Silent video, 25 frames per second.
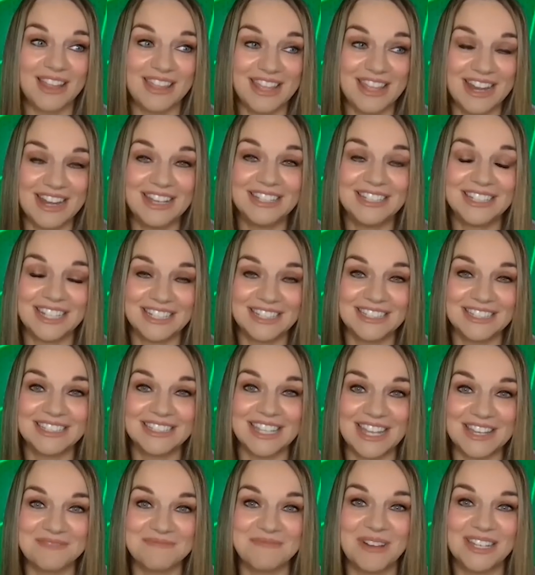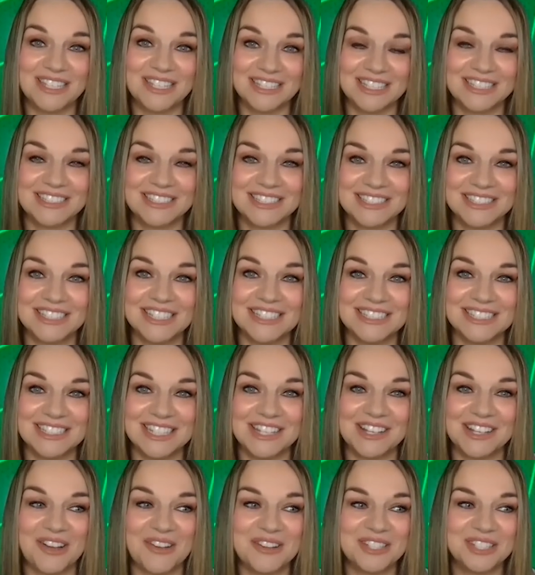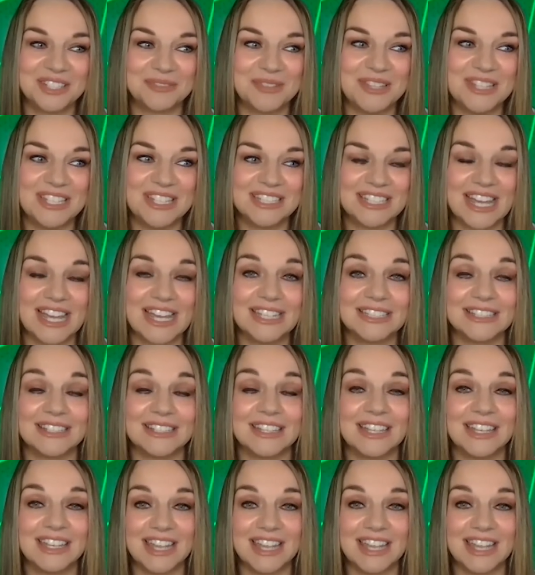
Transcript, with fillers: Janusz uh, has said Manchester City are going to win the title.